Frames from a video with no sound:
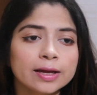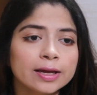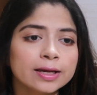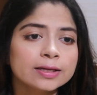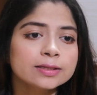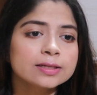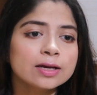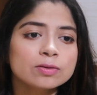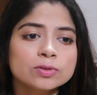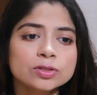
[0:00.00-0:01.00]
and
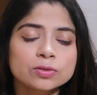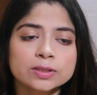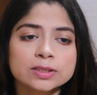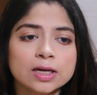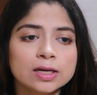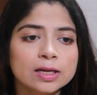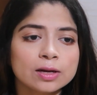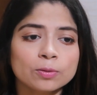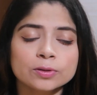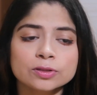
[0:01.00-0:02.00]
I was doing studying,
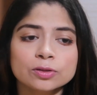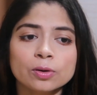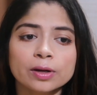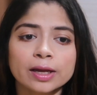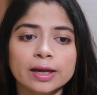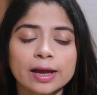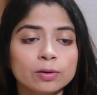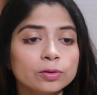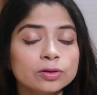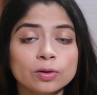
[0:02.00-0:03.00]
I was cooking. I
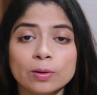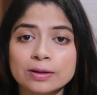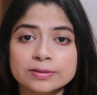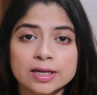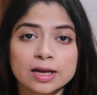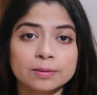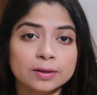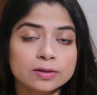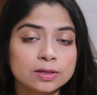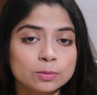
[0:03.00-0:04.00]
couldn't go outside
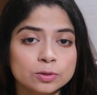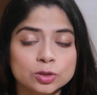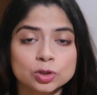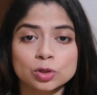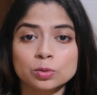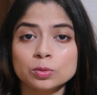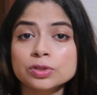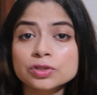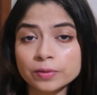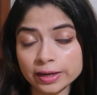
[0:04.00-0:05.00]
because I was so
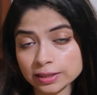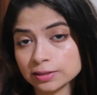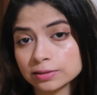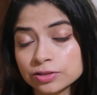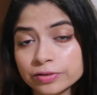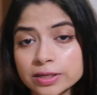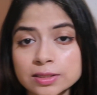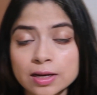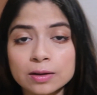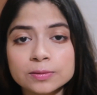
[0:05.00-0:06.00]

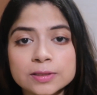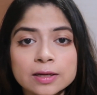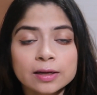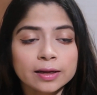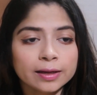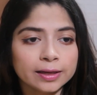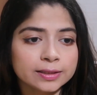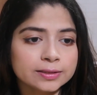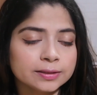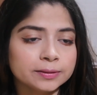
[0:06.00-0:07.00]
stressed out.
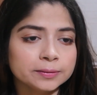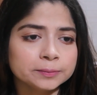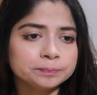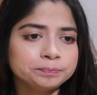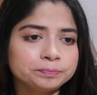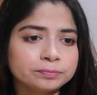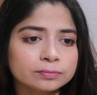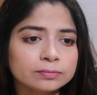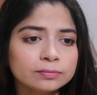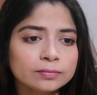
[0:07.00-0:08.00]
And
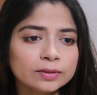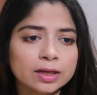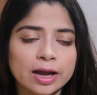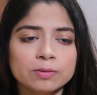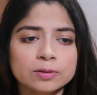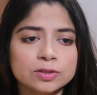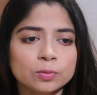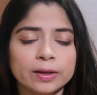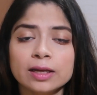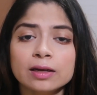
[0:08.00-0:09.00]
I was
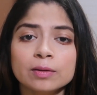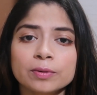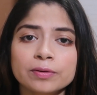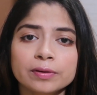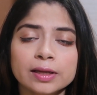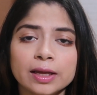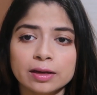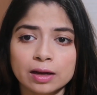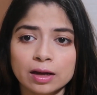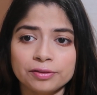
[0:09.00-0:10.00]
waking up around
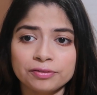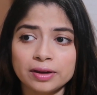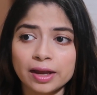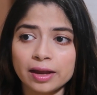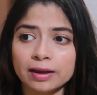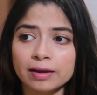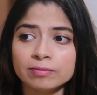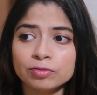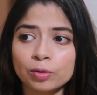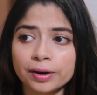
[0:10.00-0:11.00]
like 3 a.m.
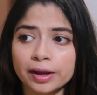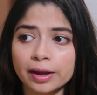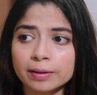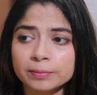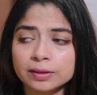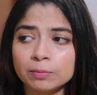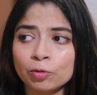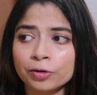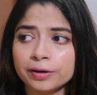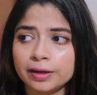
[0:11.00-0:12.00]
4 a.m. in the
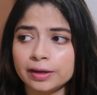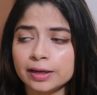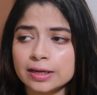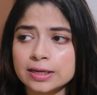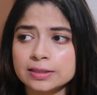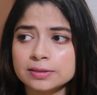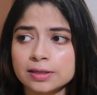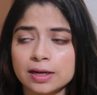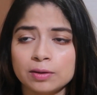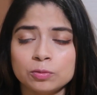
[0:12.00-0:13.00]
morning, and
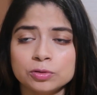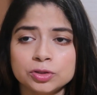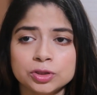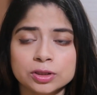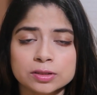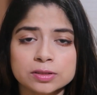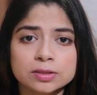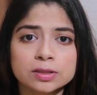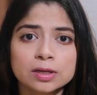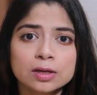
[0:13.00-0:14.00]
I would
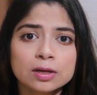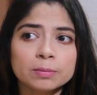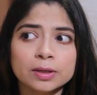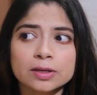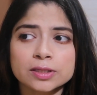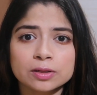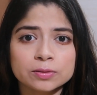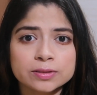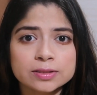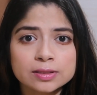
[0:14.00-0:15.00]
just, because I couldn't